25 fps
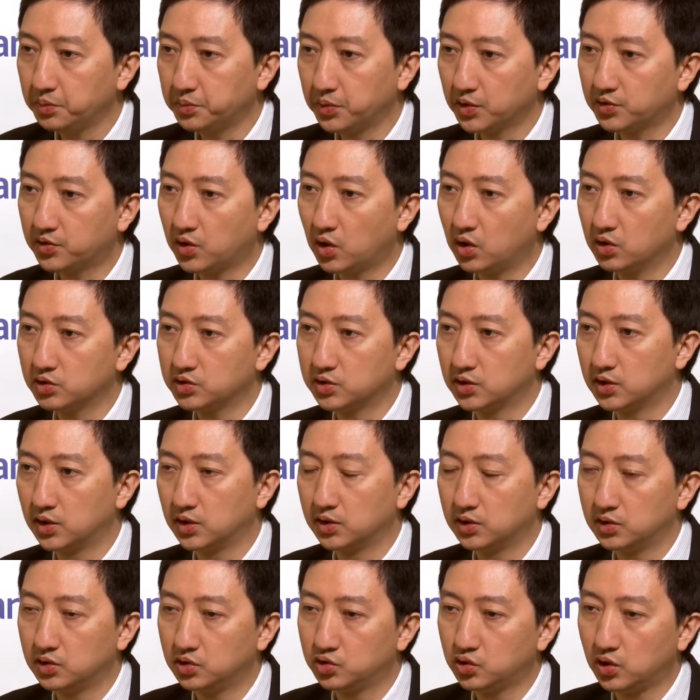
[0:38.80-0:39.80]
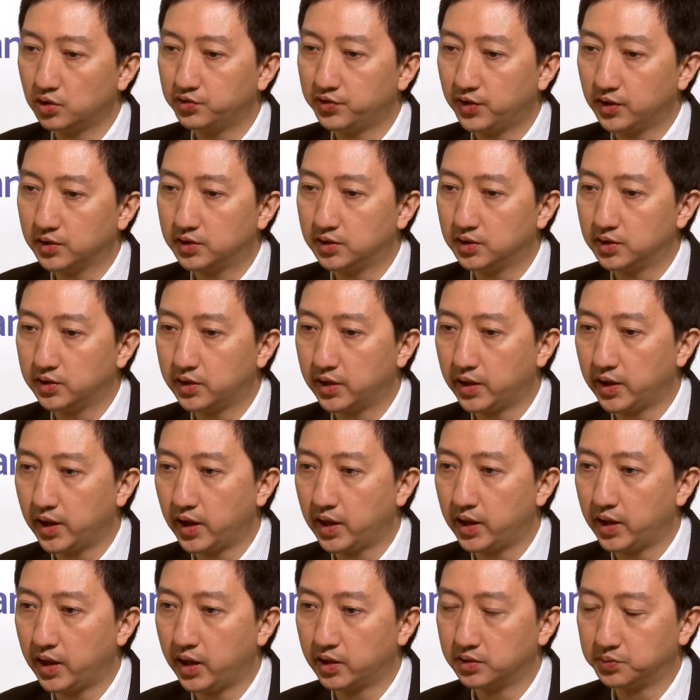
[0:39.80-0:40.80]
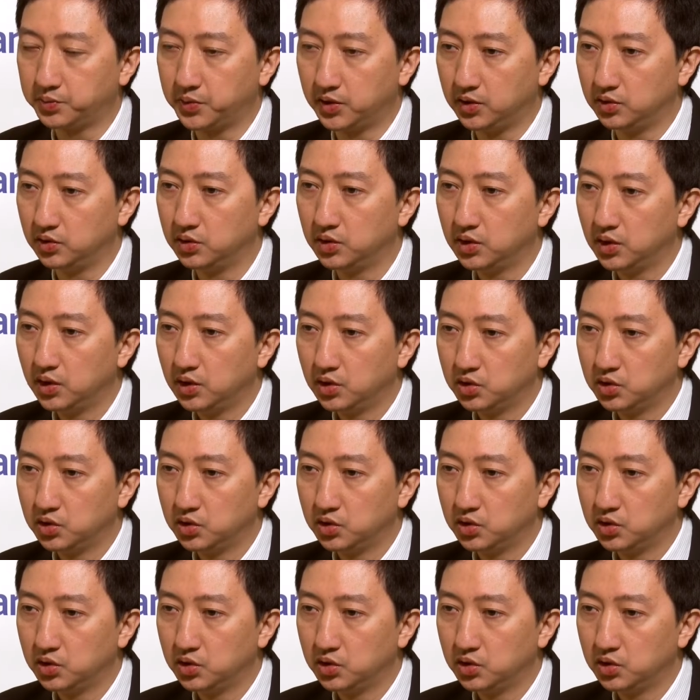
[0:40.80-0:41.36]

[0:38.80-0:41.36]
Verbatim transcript: Because the EGFR TKI has been